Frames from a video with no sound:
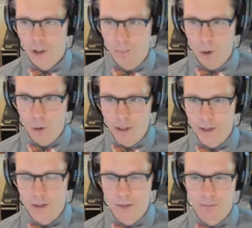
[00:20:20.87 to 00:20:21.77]
support
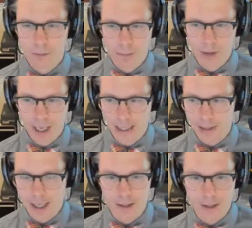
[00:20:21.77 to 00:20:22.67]

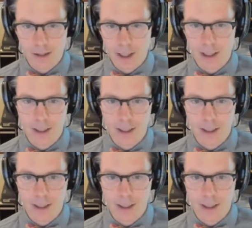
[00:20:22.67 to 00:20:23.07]
MobileNet SSD.